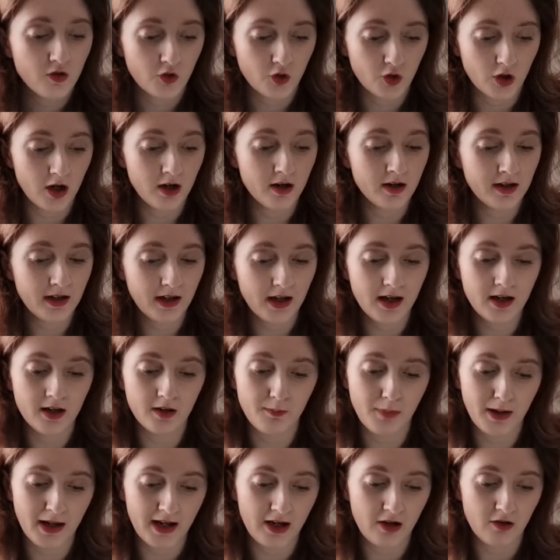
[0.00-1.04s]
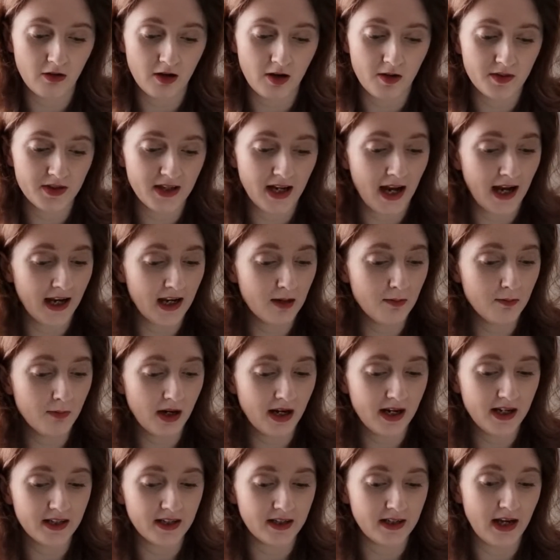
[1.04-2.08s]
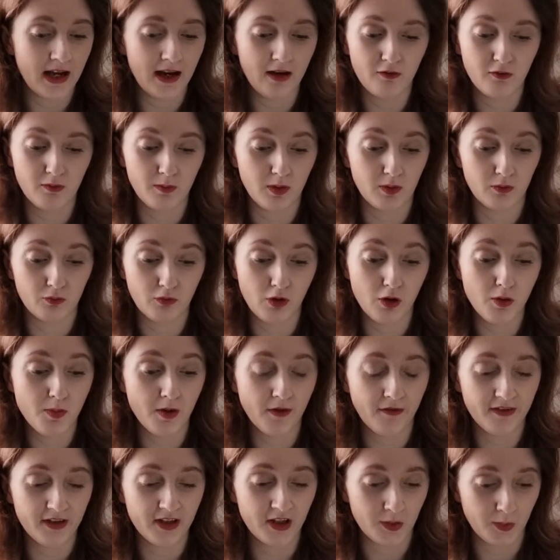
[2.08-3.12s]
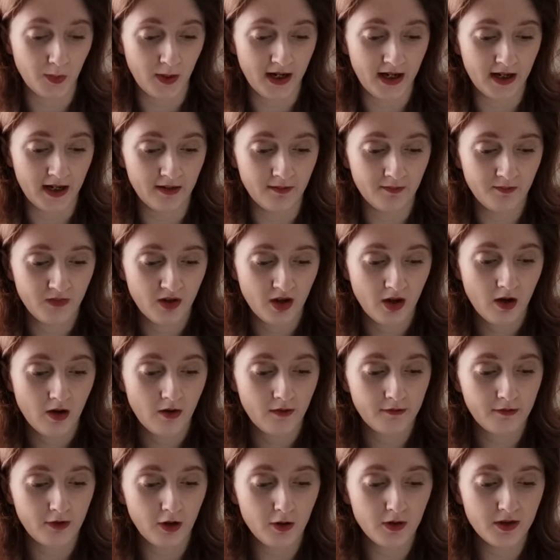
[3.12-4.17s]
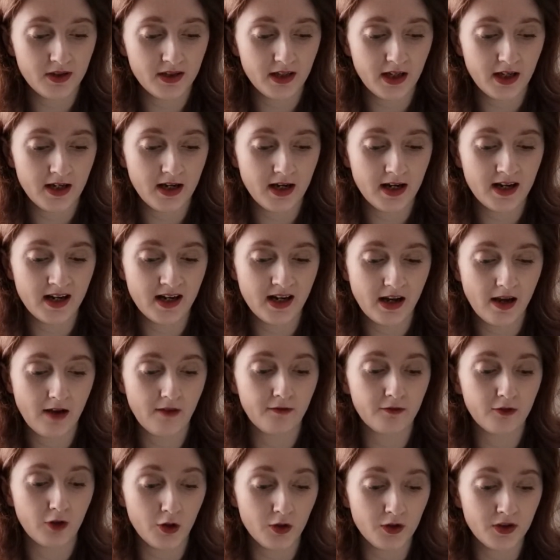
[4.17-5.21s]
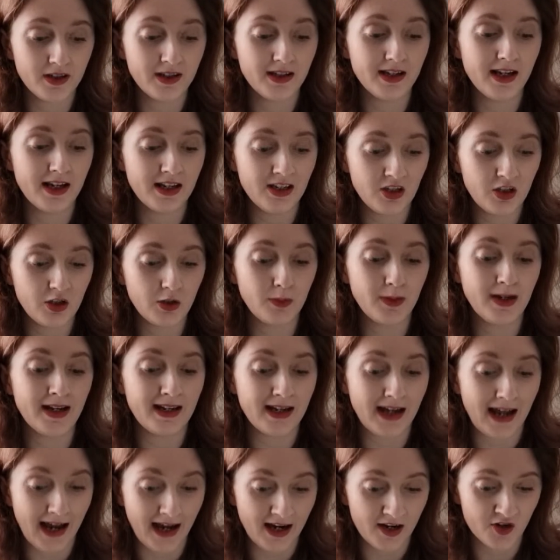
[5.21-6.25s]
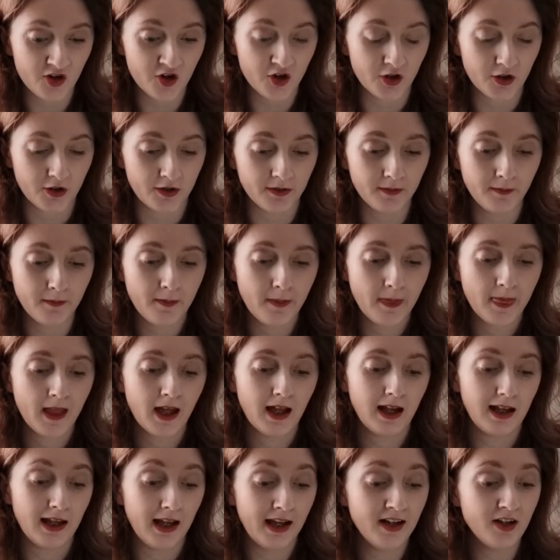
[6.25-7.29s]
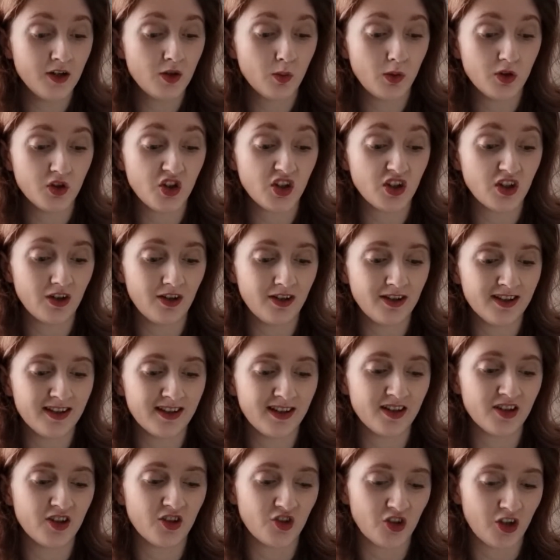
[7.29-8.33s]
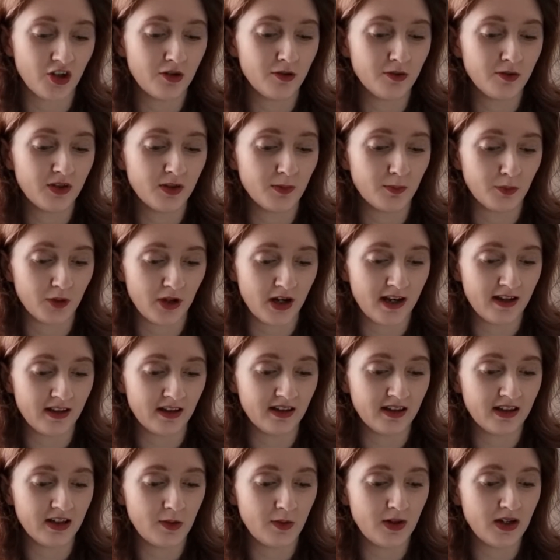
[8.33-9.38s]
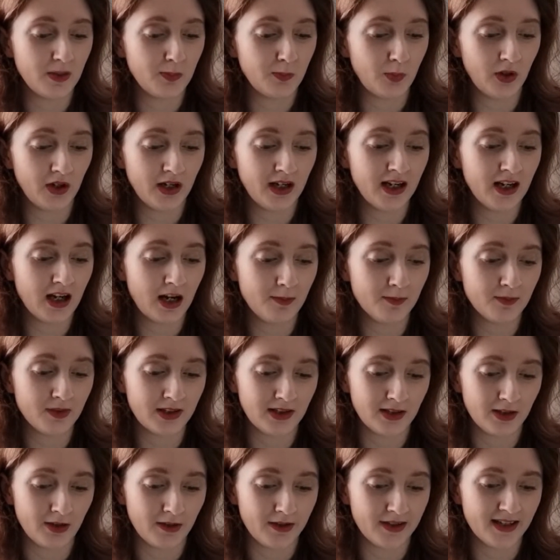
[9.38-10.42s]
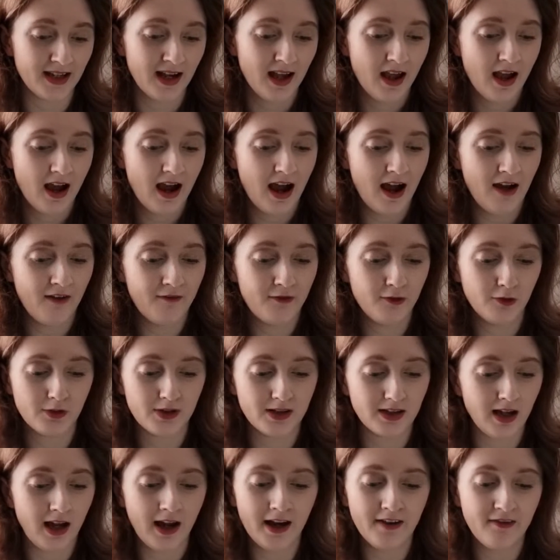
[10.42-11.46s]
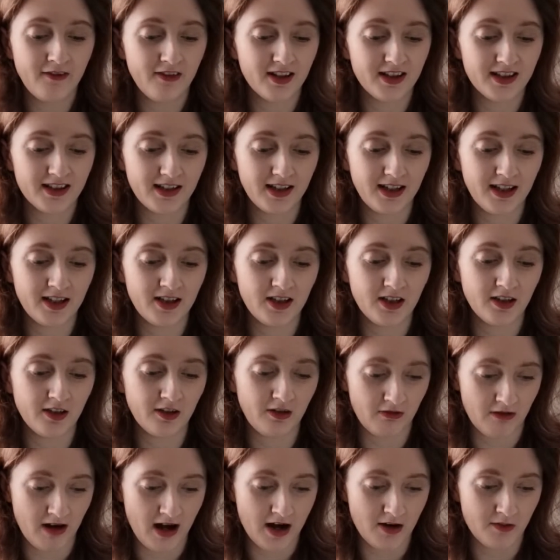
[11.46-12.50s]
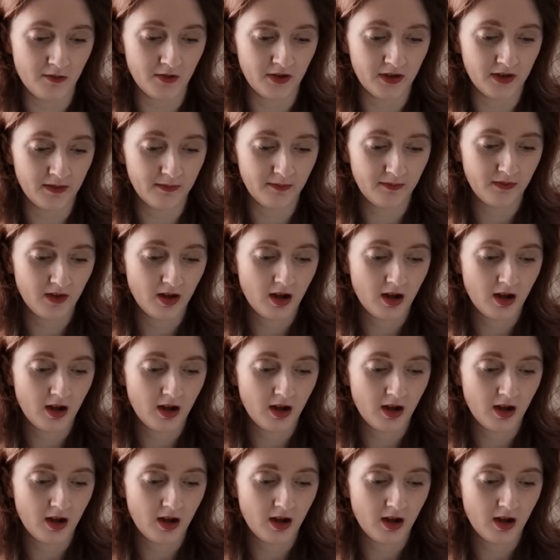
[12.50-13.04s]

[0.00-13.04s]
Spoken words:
drunk in a playground, hanging by his neck from the rope of a swing. Frozen into inaction, Leonard watches Oscar struggle to breathe until his body comes loose and falls lifelessly to the ground.